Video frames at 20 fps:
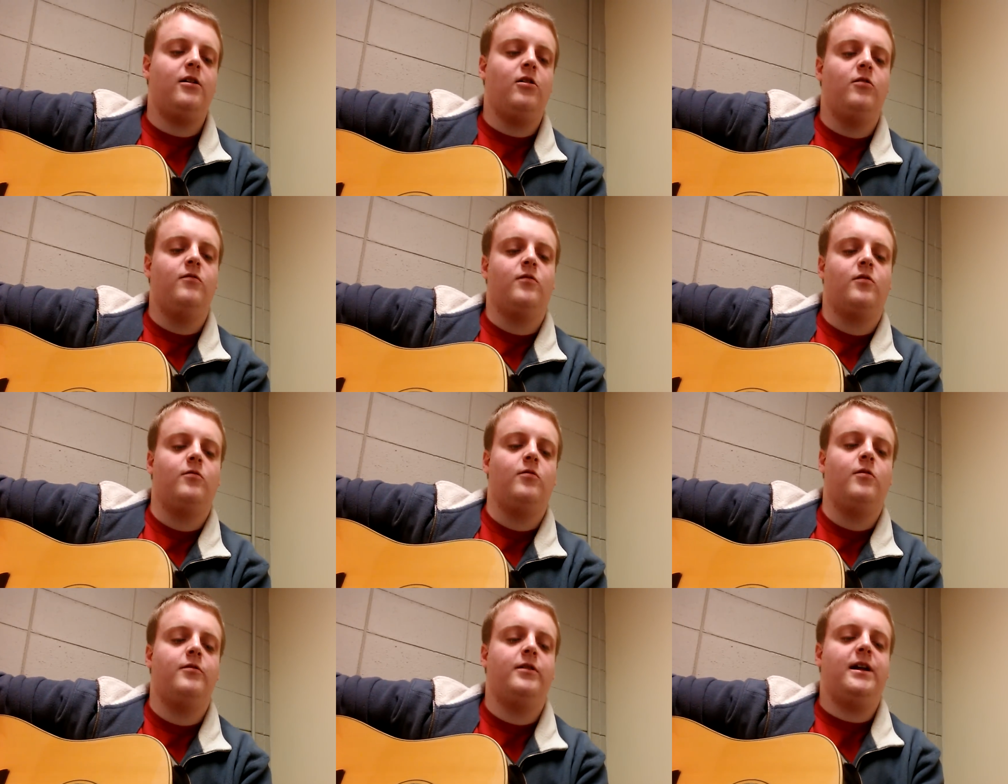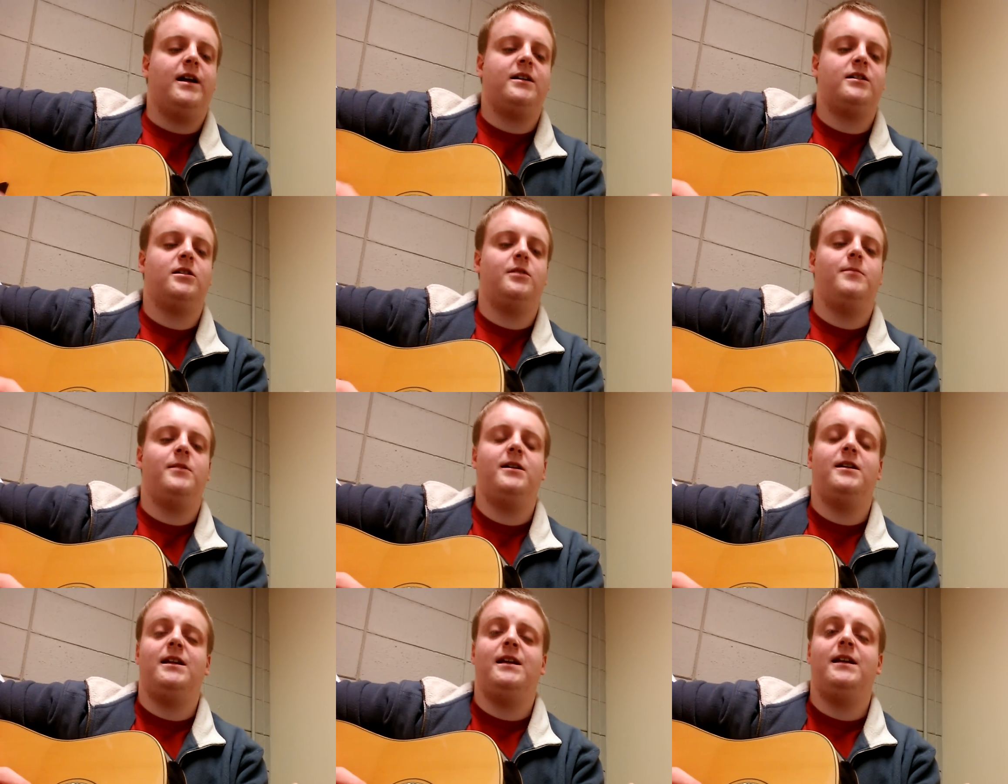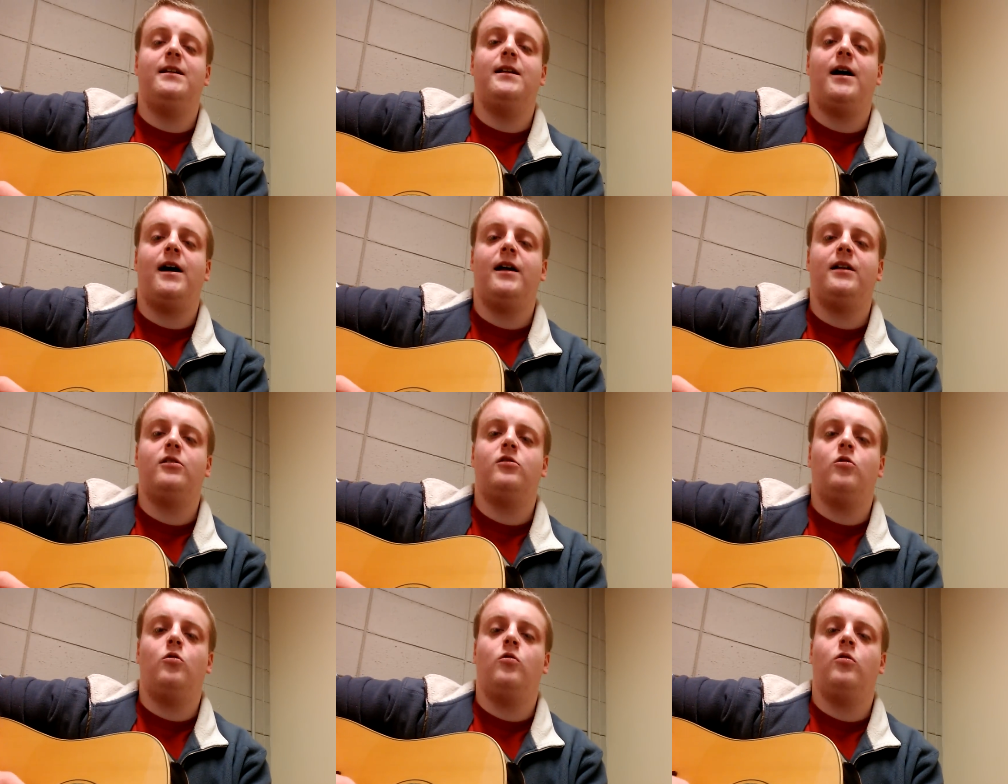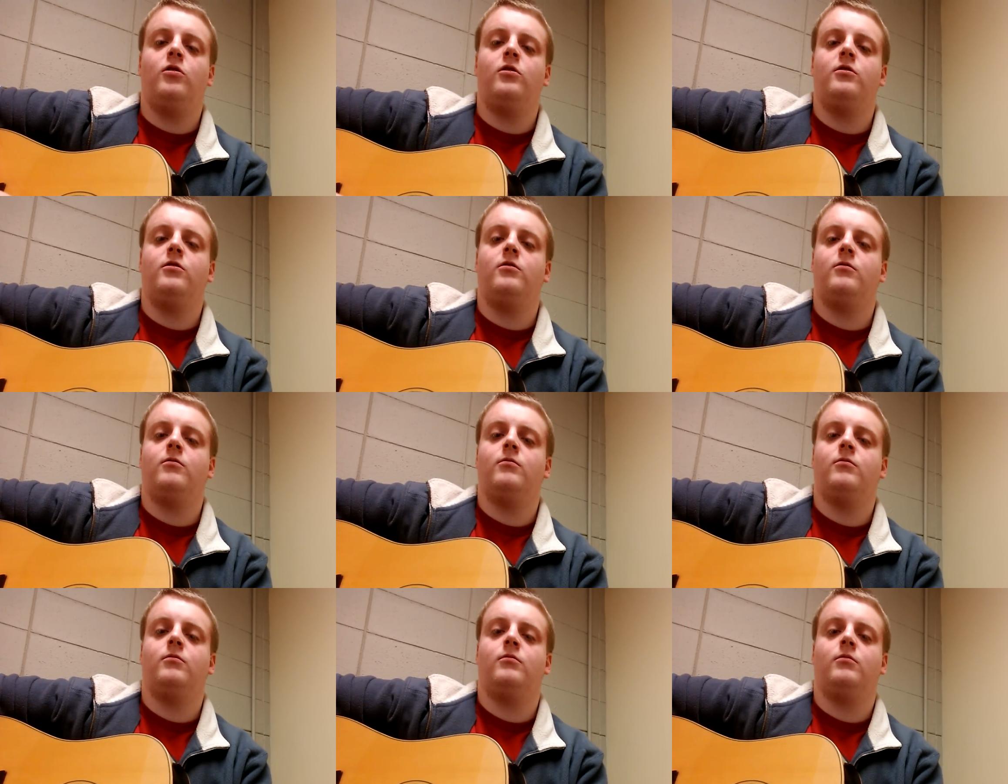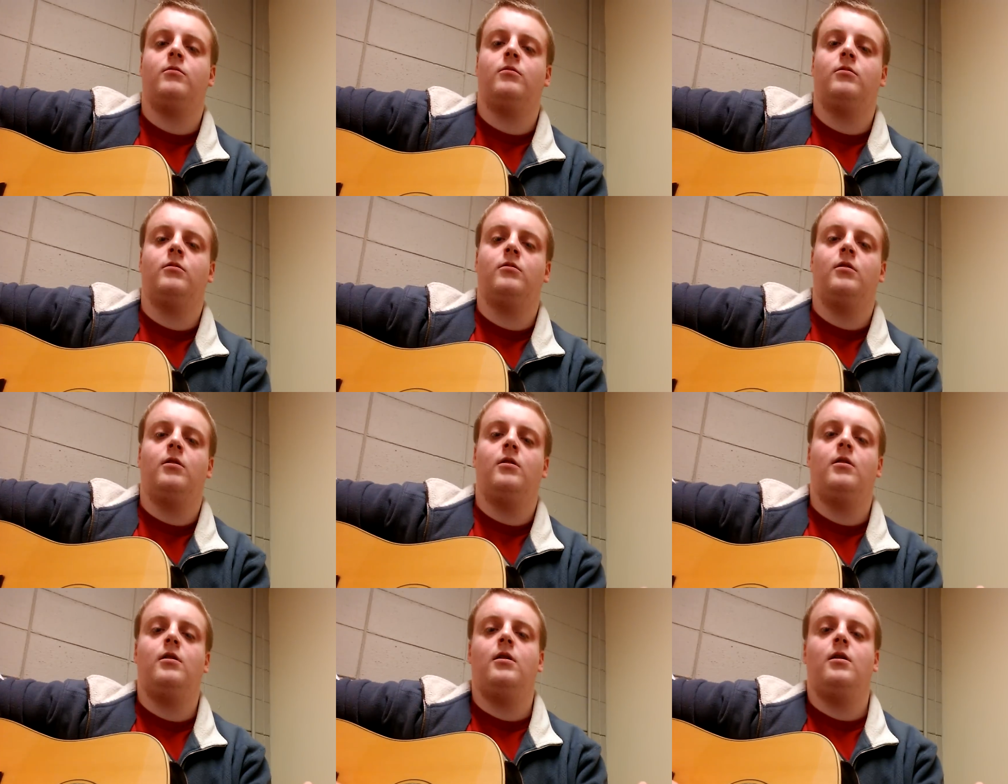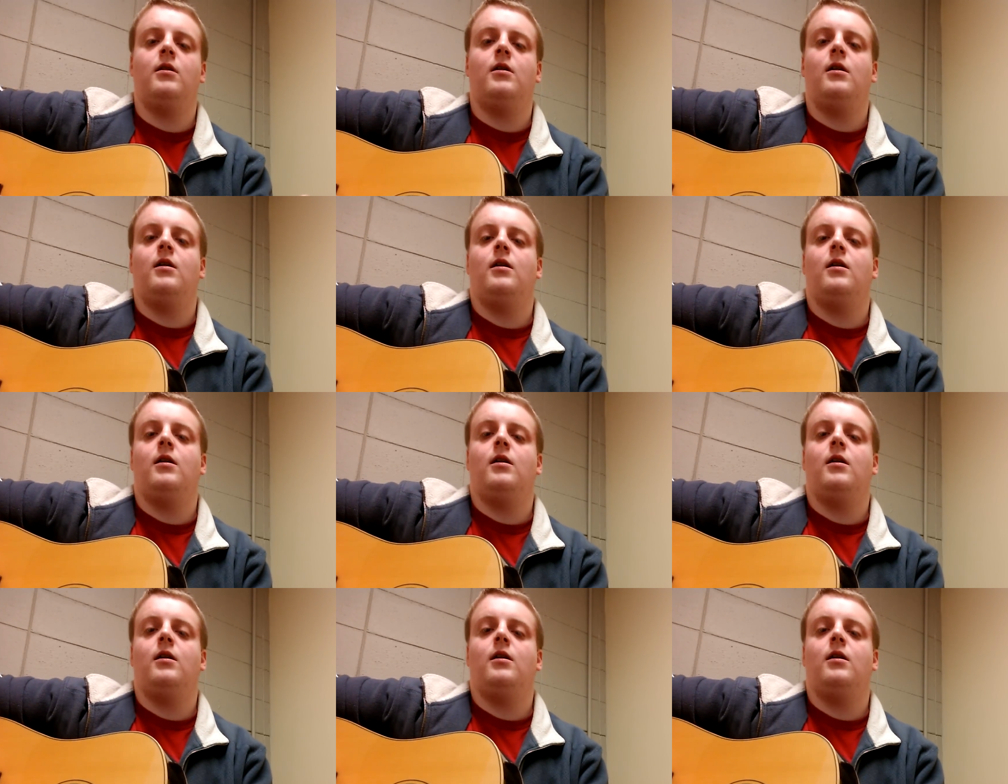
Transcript: over what would actually be an E9 chord.